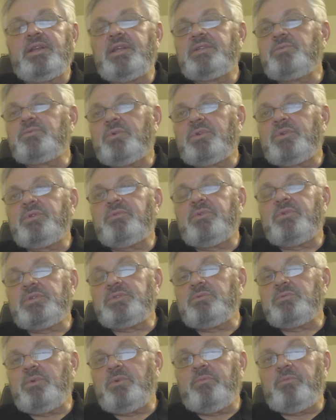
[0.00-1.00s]
And that's one of the
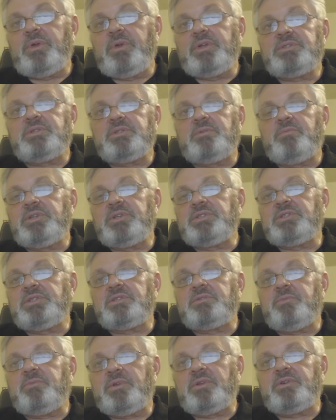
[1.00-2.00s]
reasons we pitched the
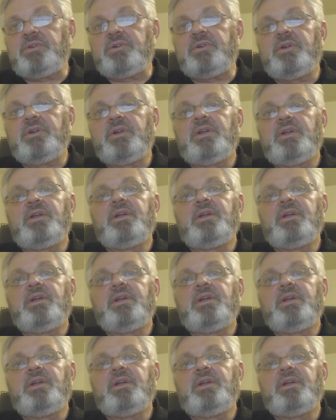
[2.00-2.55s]
business builder